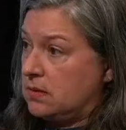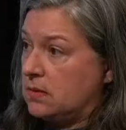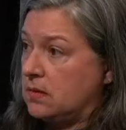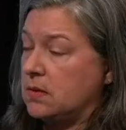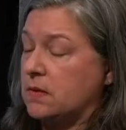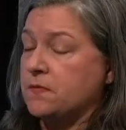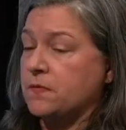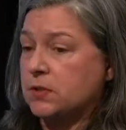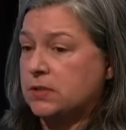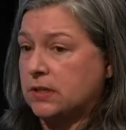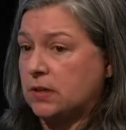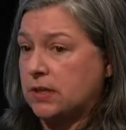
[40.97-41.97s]
The
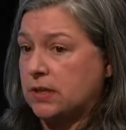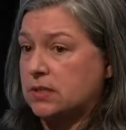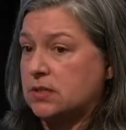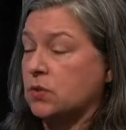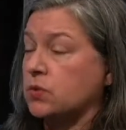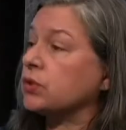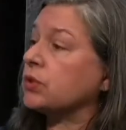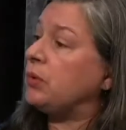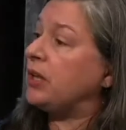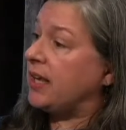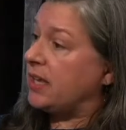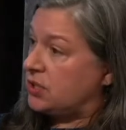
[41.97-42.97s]
first area is social
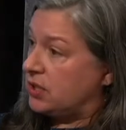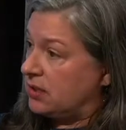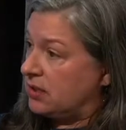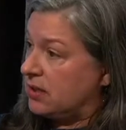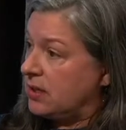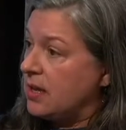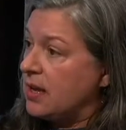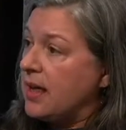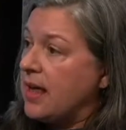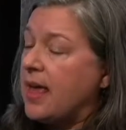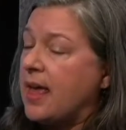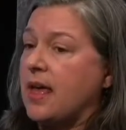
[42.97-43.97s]
communication,
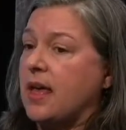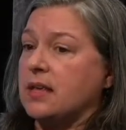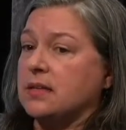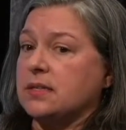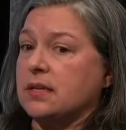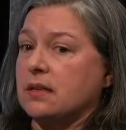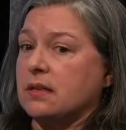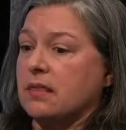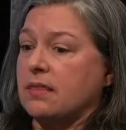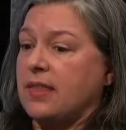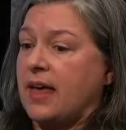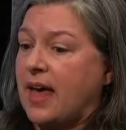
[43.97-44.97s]
and
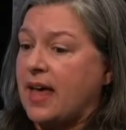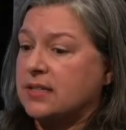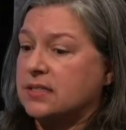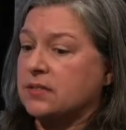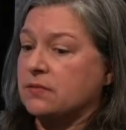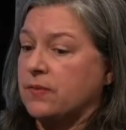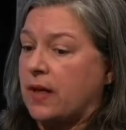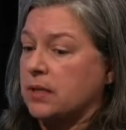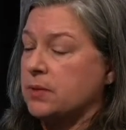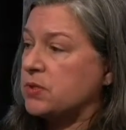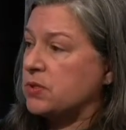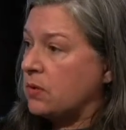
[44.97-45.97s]
that
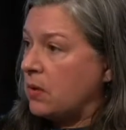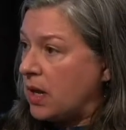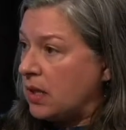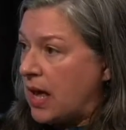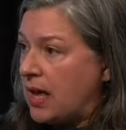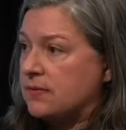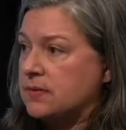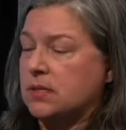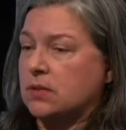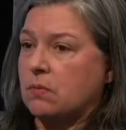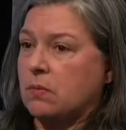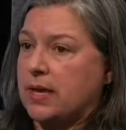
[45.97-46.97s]
develops through our lives
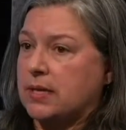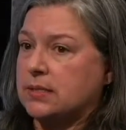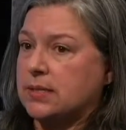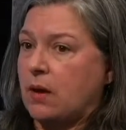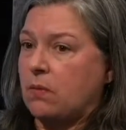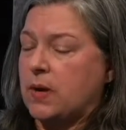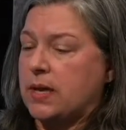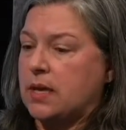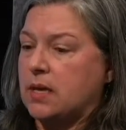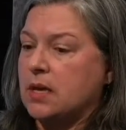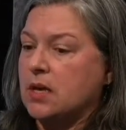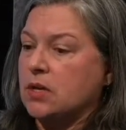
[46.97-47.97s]
in the ways that
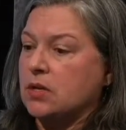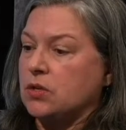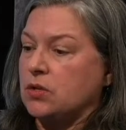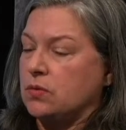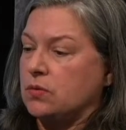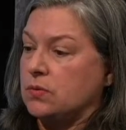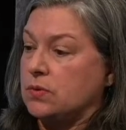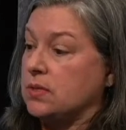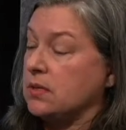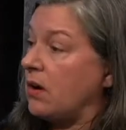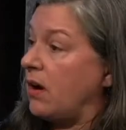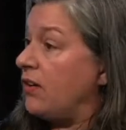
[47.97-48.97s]
we
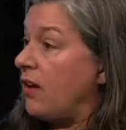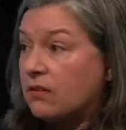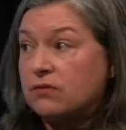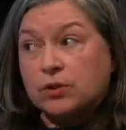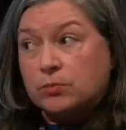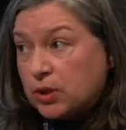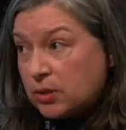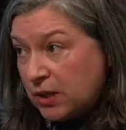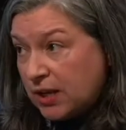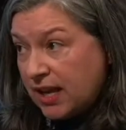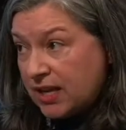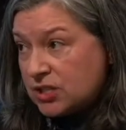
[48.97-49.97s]
use our nonverbal
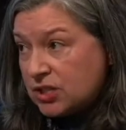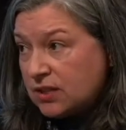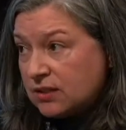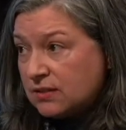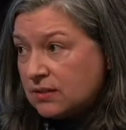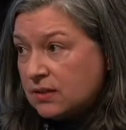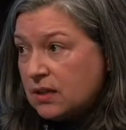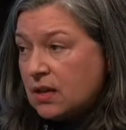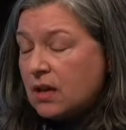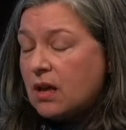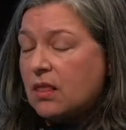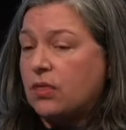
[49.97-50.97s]
communication,
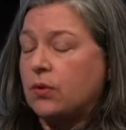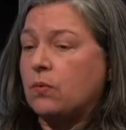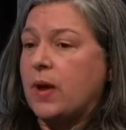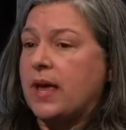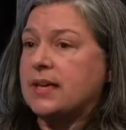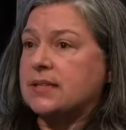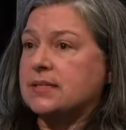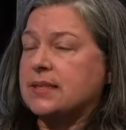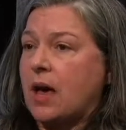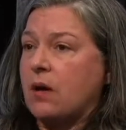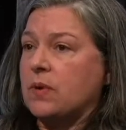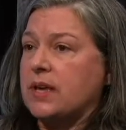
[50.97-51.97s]
the ways
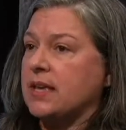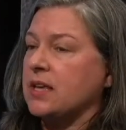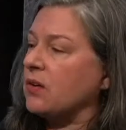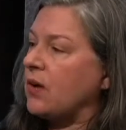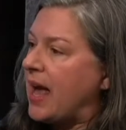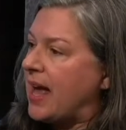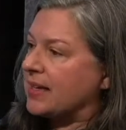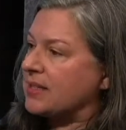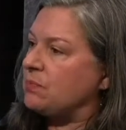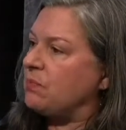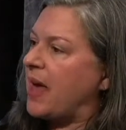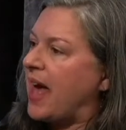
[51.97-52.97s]
that we
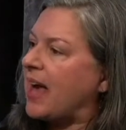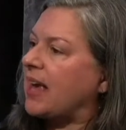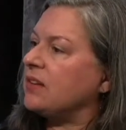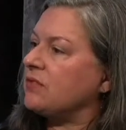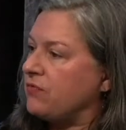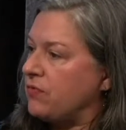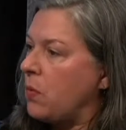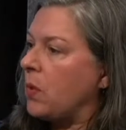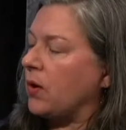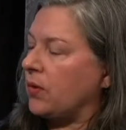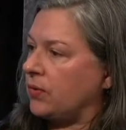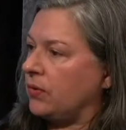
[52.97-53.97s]
interact back and
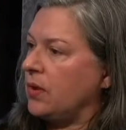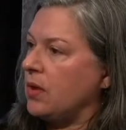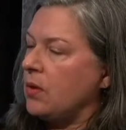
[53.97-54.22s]
forth,